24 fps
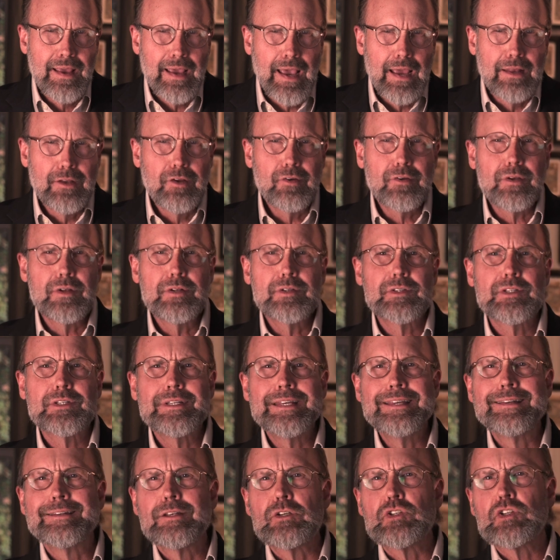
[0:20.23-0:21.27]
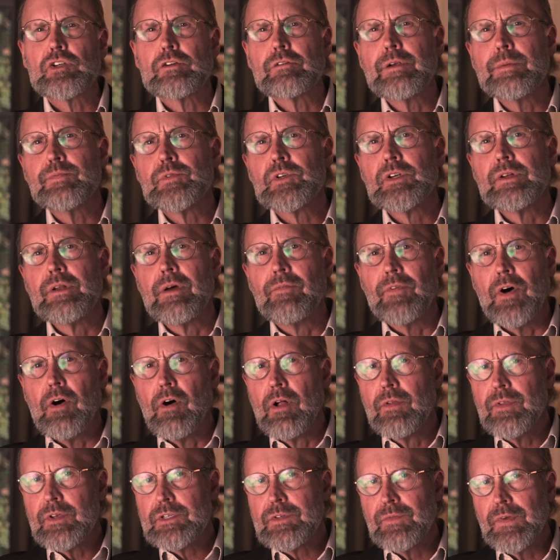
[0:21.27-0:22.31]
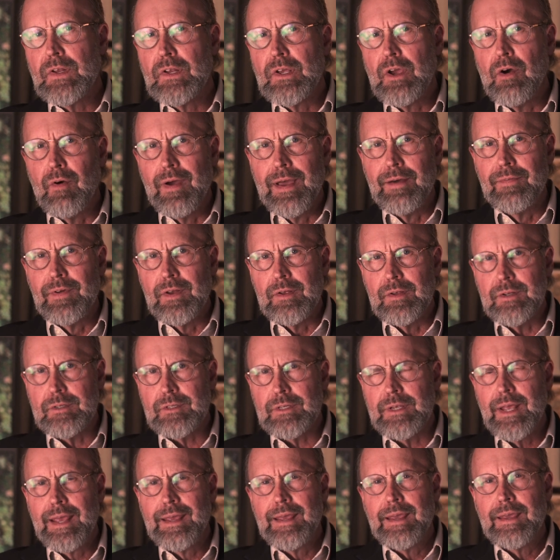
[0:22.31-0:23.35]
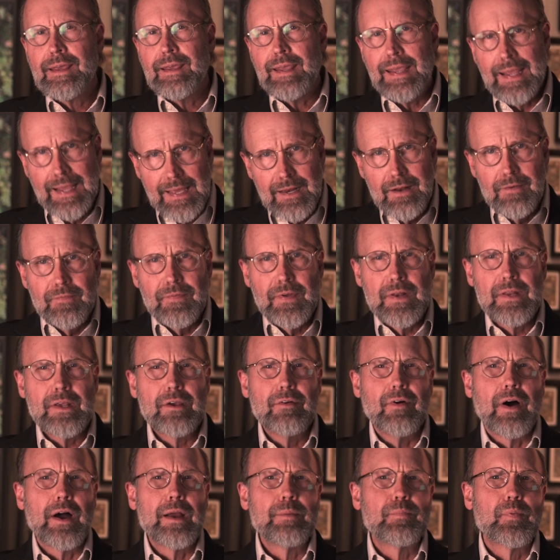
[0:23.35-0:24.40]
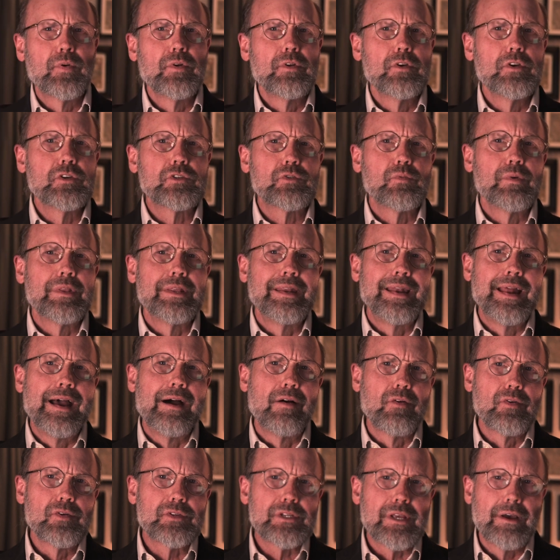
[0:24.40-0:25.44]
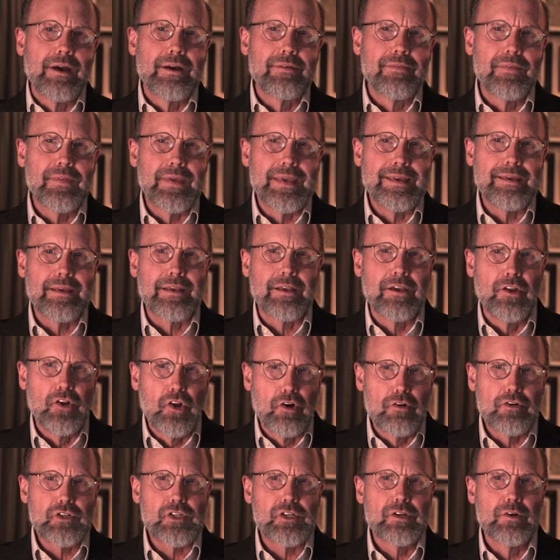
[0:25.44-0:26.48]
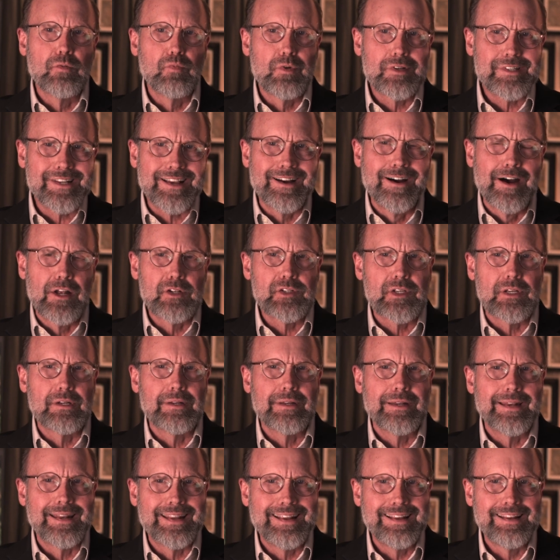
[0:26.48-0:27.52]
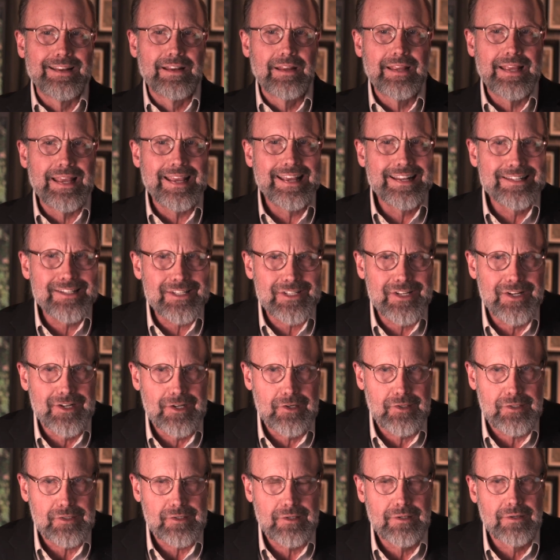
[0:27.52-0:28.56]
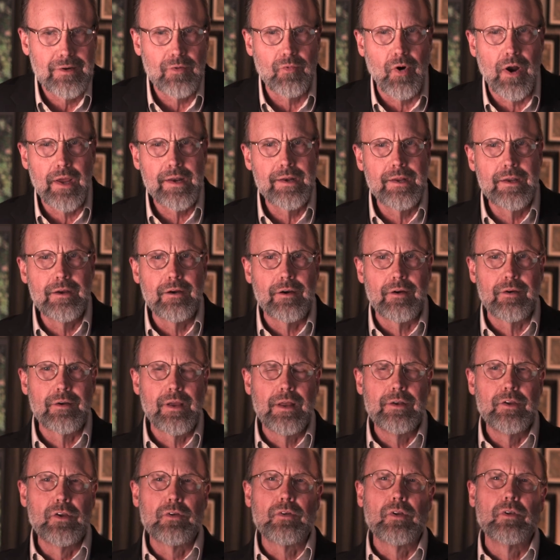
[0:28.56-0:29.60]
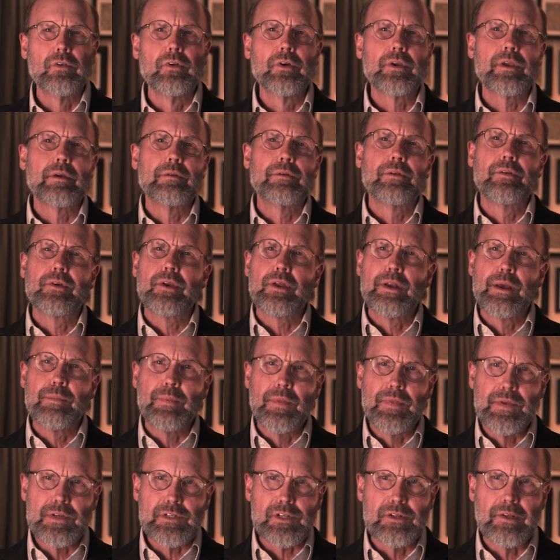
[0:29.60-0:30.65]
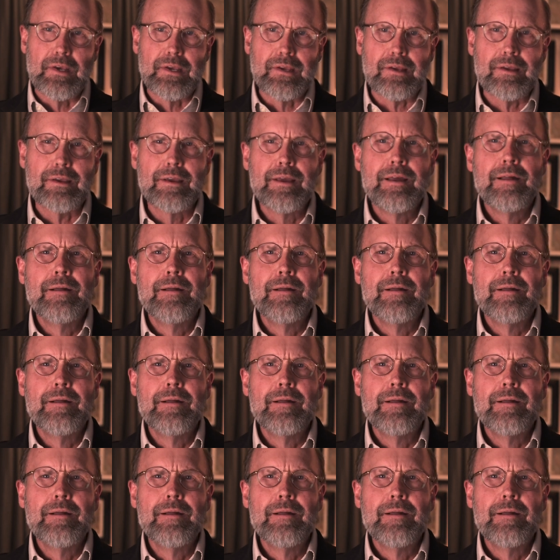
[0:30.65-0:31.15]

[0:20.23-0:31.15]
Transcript: And you can see a description of all this video evidence in a video I produced within hours of the Kenosha, Wisconsin incident right here. And you can look it up in this link.